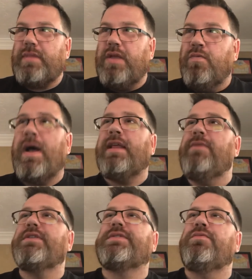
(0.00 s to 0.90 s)
while he
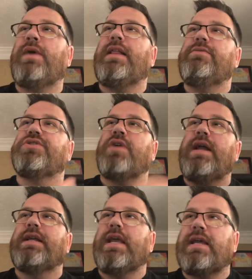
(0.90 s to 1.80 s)
was
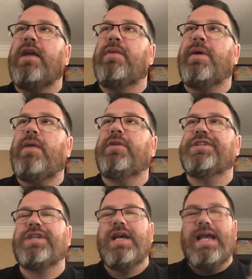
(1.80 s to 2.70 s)
trying to get Carrie published,